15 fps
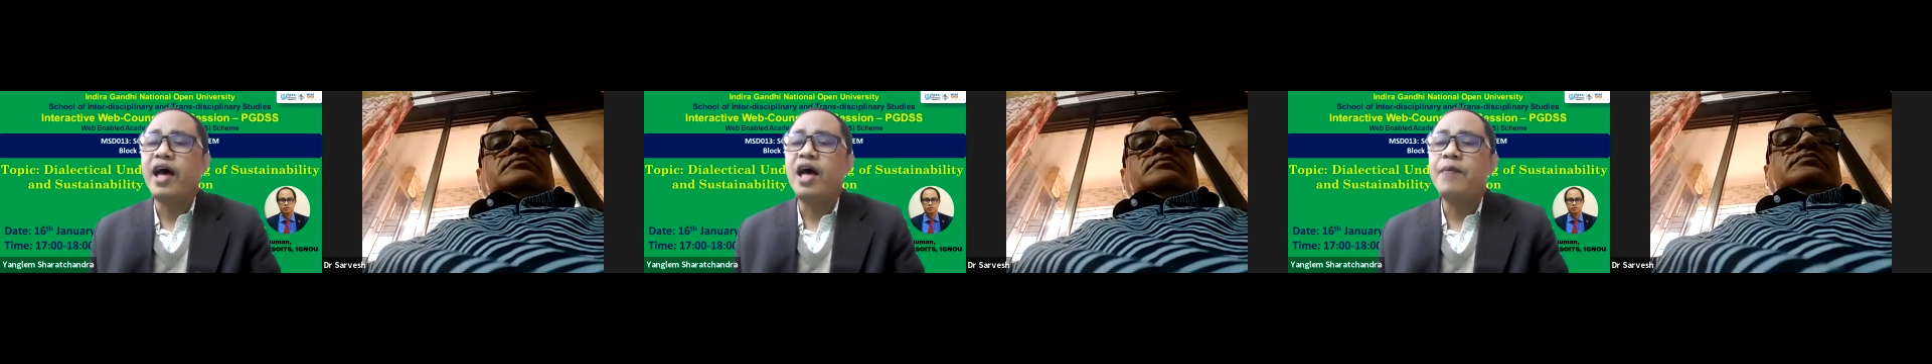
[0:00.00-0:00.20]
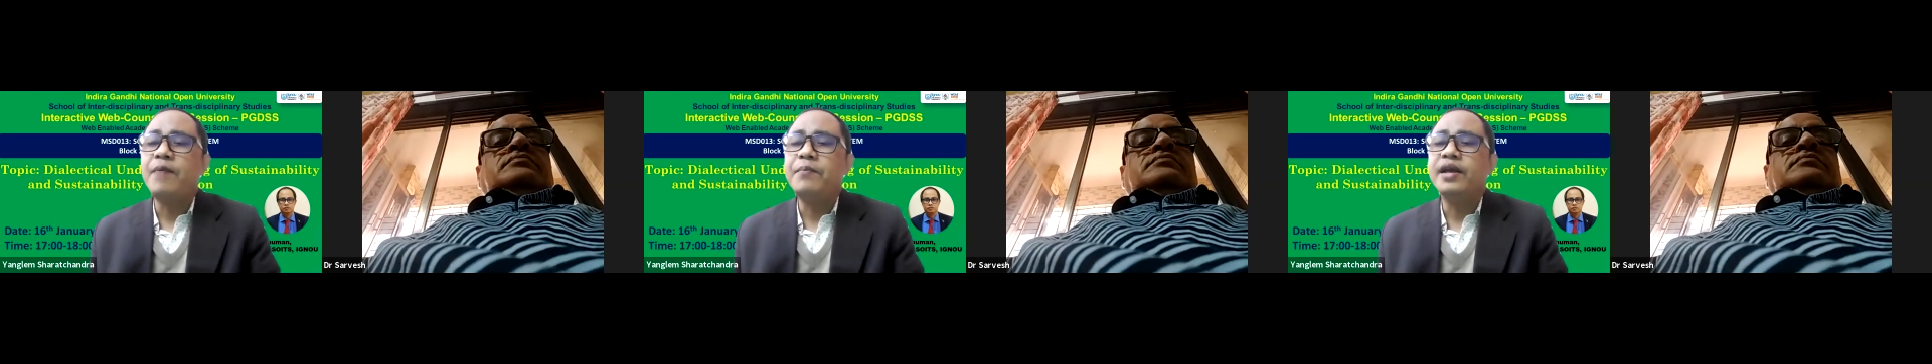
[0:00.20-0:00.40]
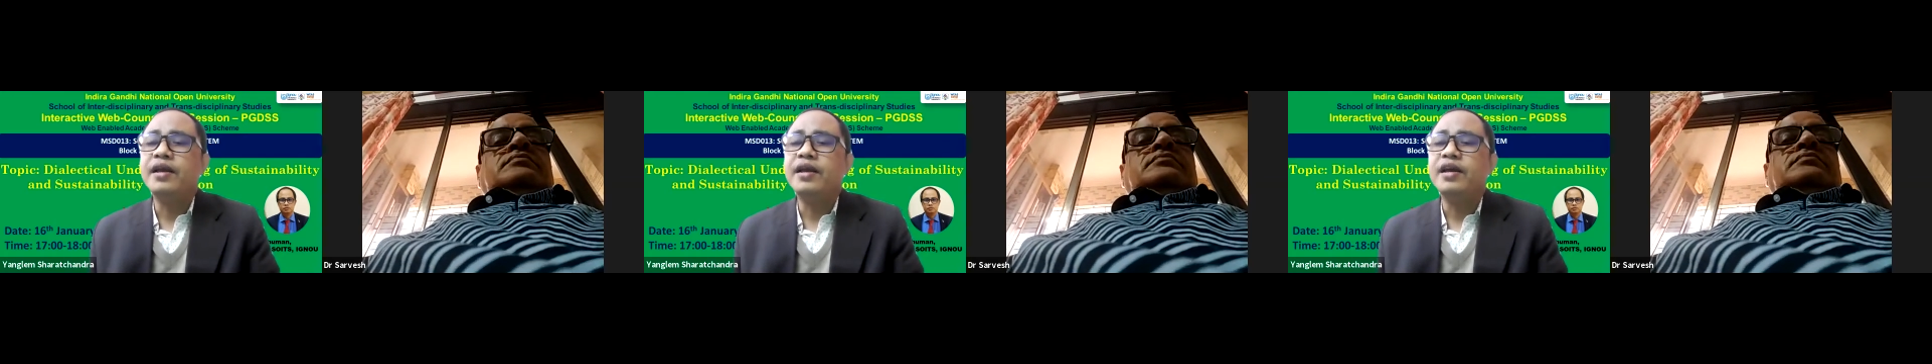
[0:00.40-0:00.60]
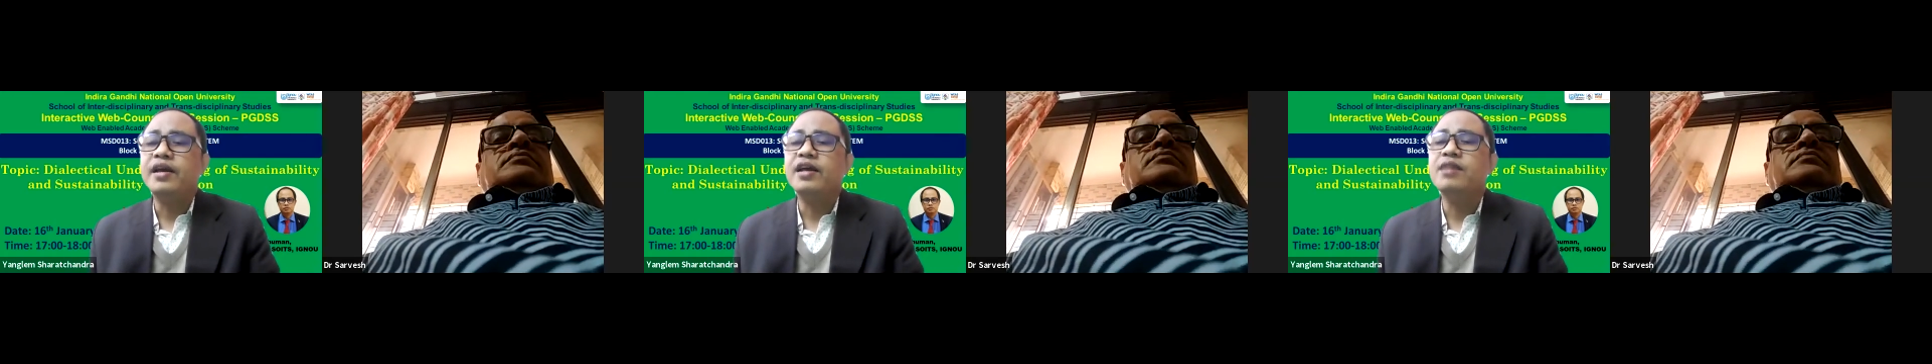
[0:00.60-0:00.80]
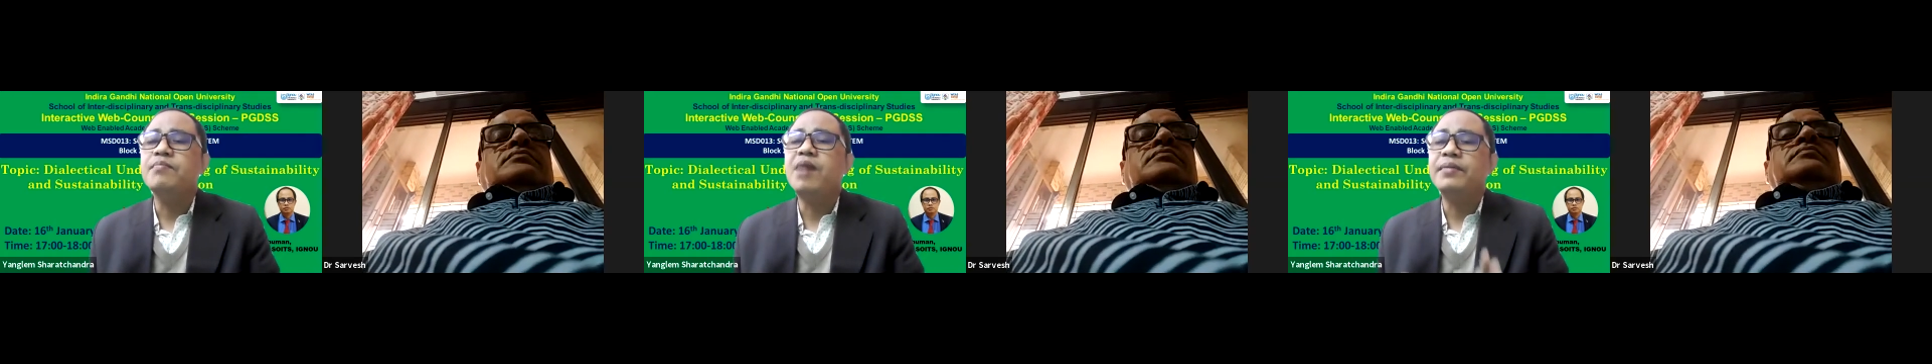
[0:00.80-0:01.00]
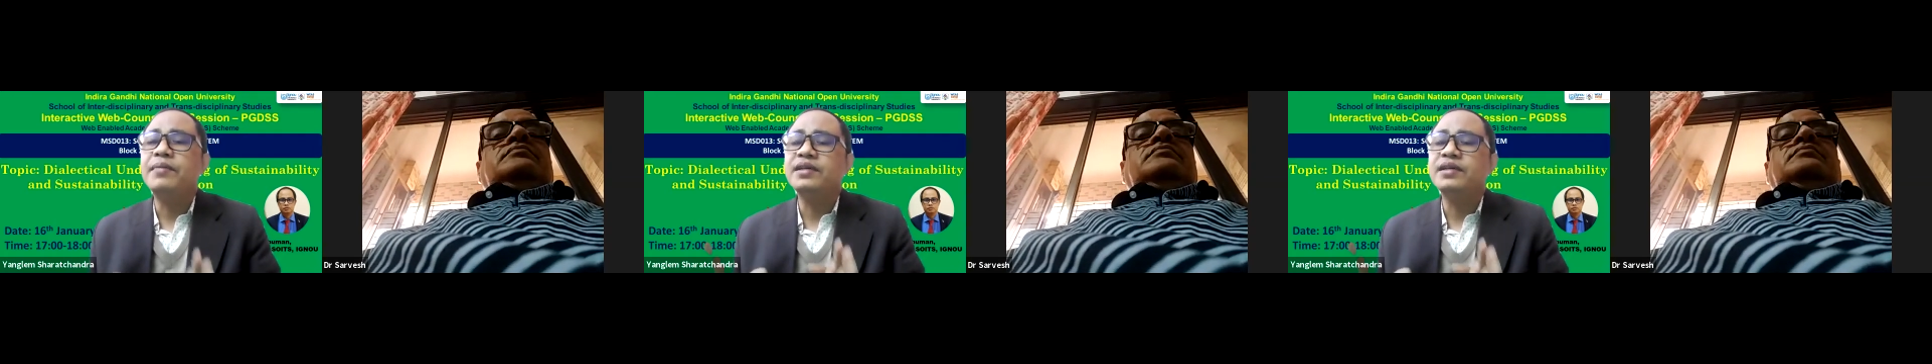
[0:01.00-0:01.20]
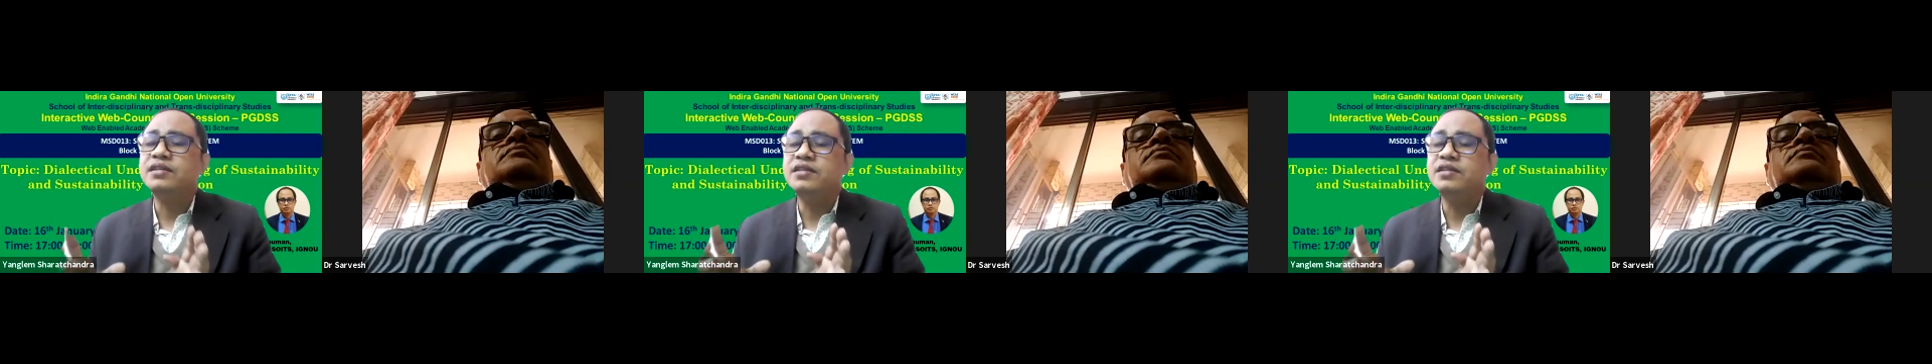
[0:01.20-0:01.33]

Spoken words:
having environment